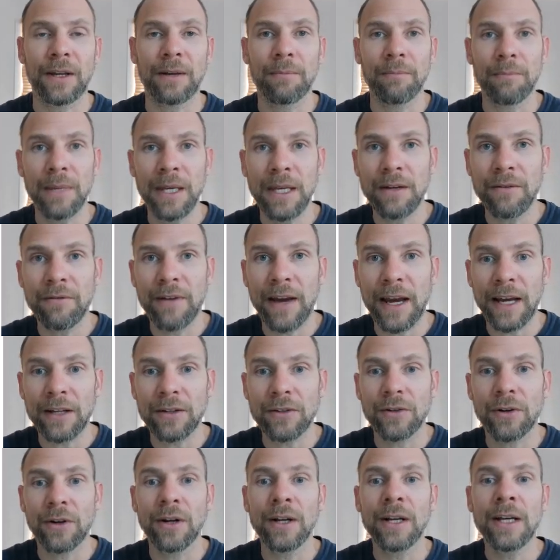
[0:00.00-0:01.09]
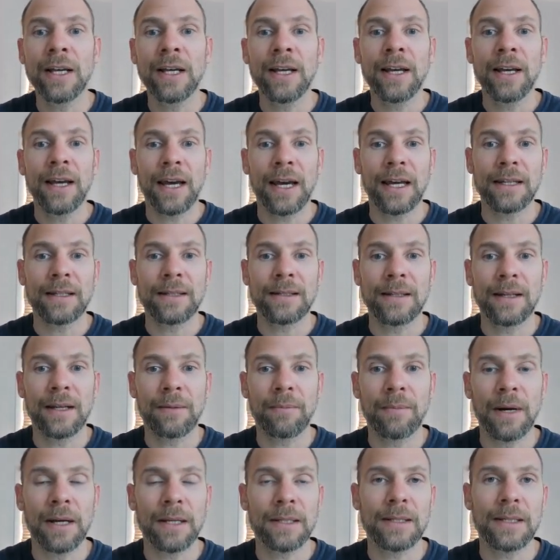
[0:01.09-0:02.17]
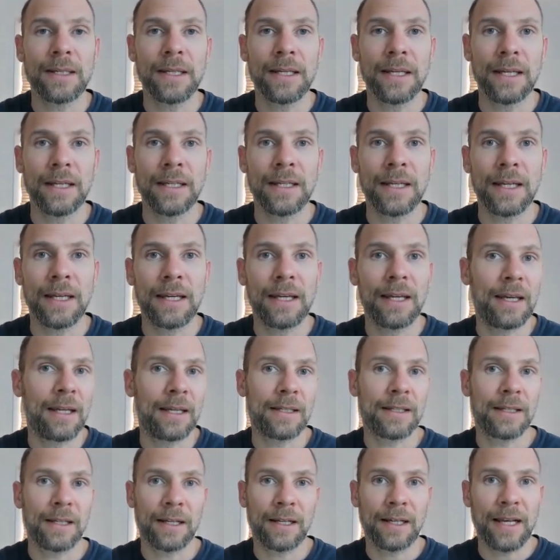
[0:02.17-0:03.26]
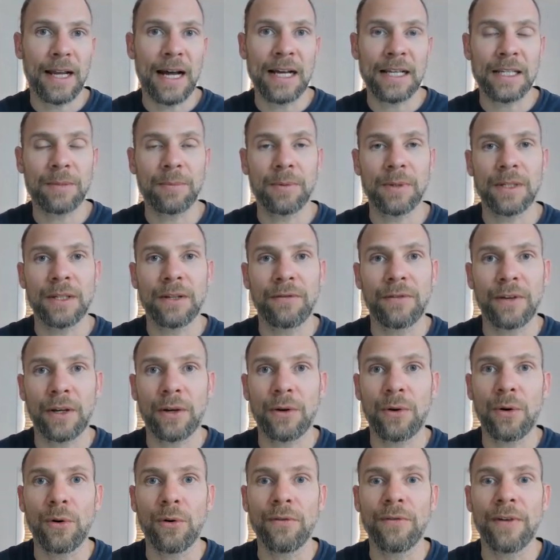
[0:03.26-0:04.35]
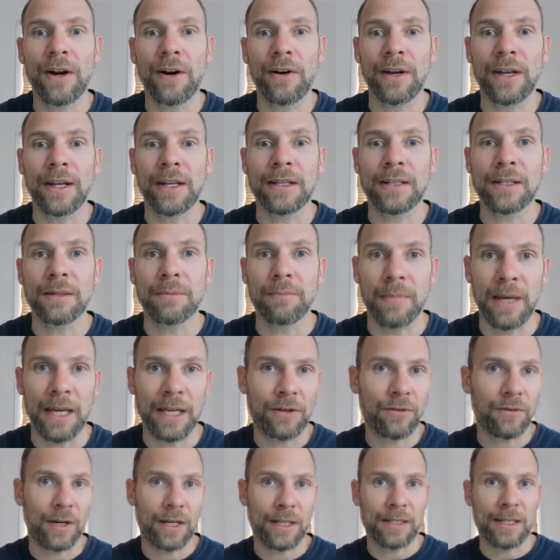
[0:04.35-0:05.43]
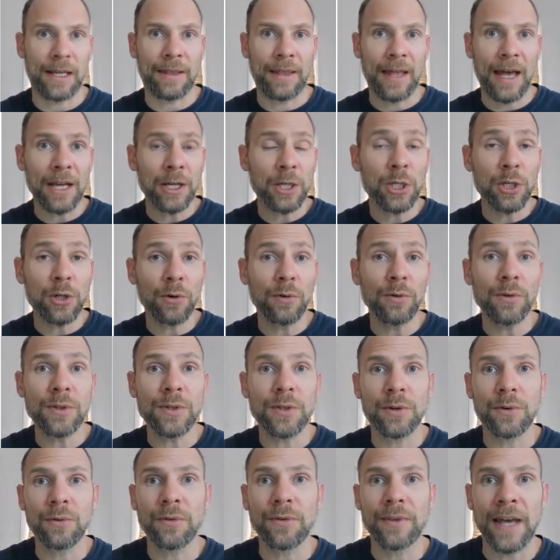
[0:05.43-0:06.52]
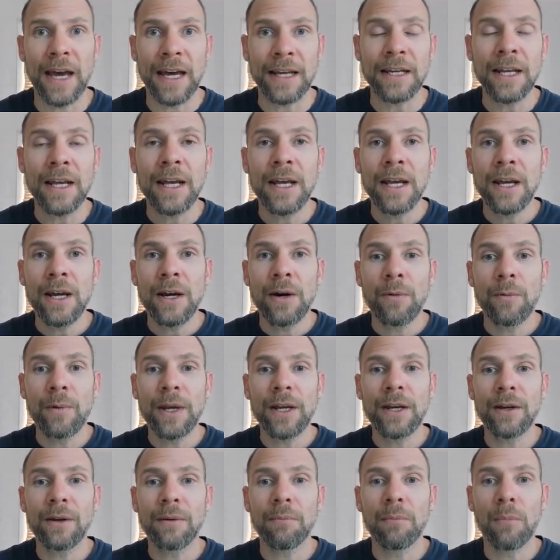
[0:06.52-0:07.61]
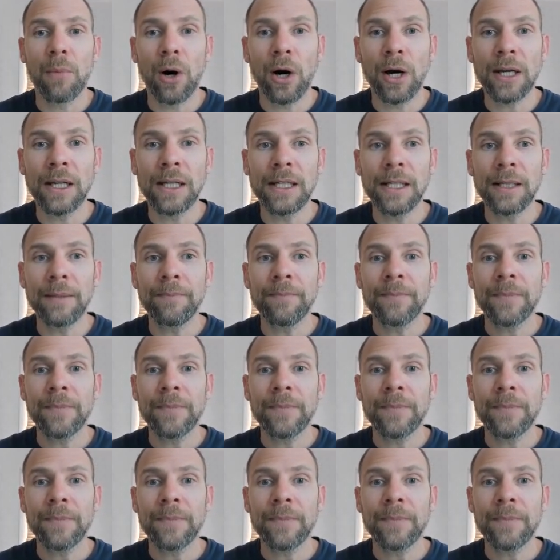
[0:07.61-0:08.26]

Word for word: mean vector and sigma c indicates a class-specific covariance matrix. And that shows you that we can model